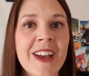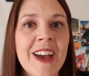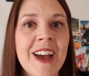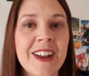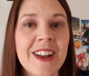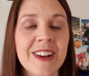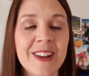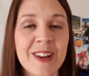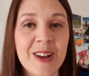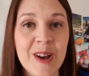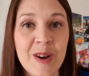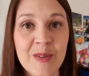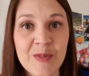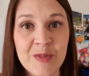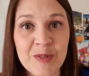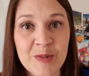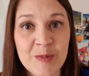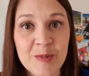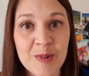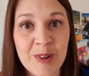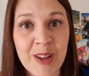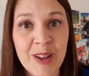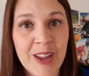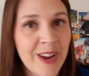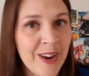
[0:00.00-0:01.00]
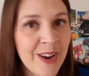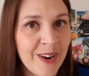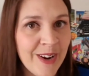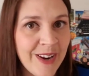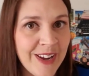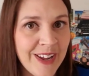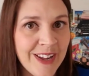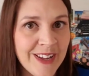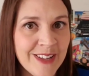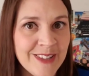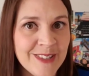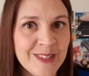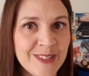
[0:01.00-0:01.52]
uncomfortable
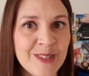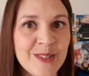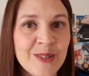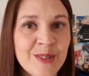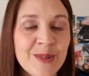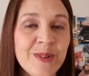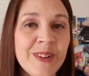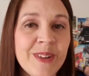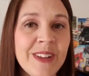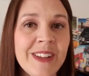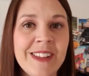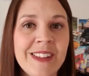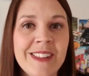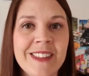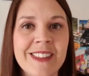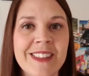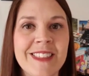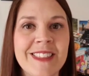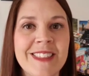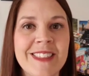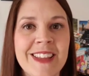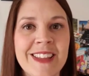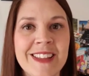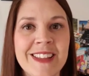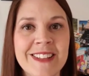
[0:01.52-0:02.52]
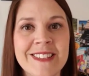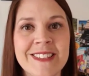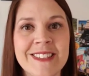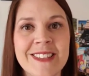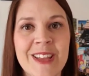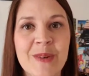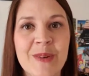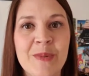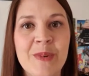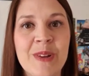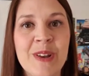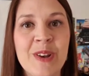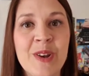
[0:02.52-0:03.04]
areas, doing the things
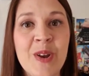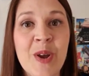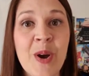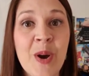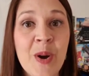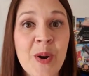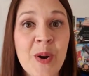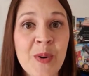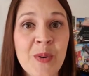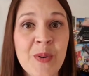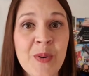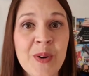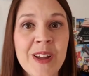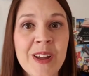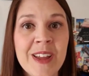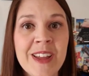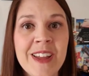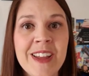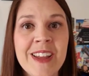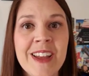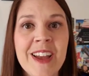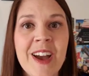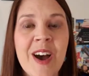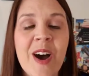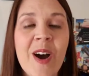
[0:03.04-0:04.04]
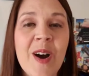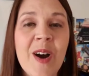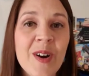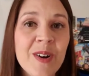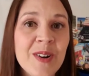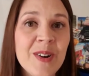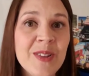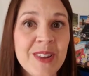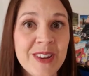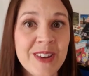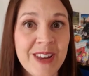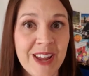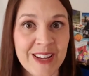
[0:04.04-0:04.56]
that we know
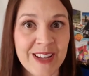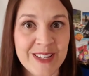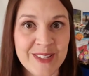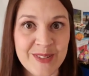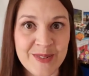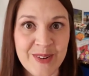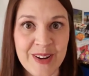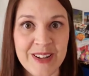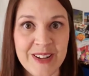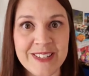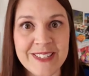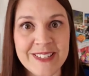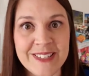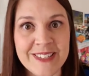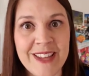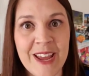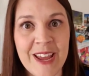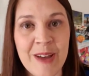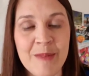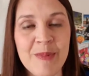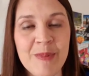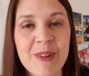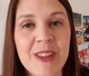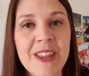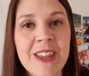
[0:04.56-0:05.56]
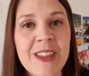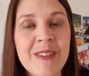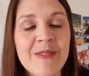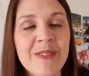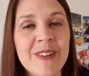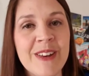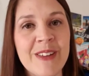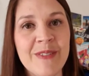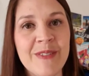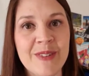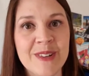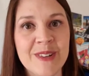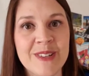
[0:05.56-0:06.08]
are the next right step,
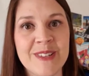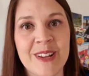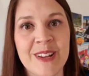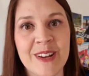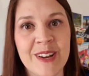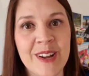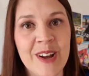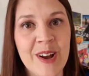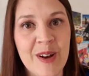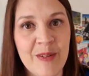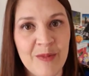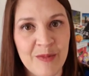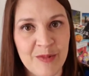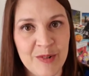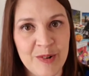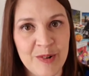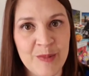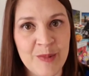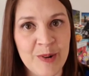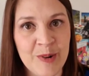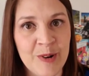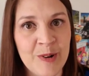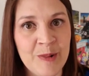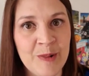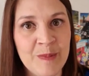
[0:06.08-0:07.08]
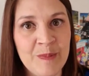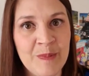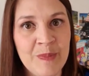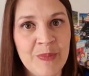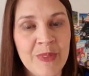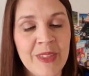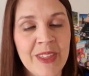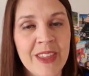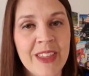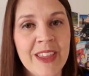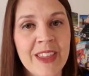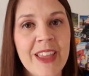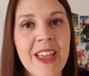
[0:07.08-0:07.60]
even if it's uncomfortable.
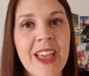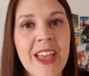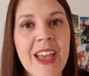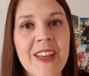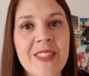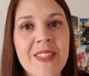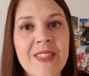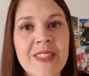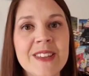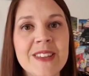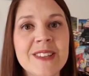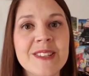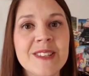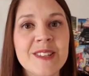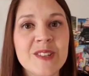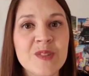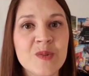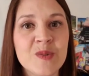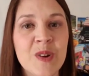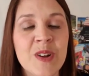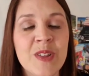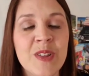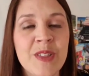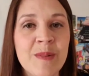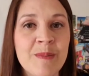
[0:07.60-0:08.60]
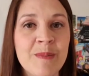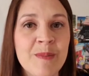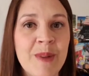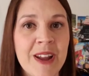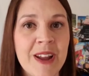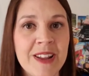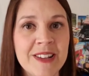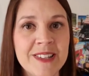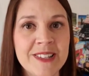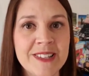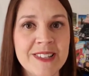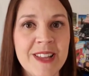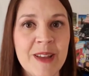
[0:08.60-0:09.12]
And this is where the
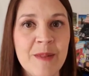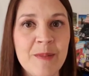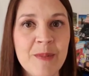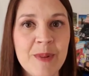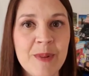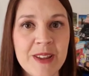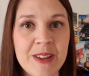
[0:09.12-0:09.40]
mindset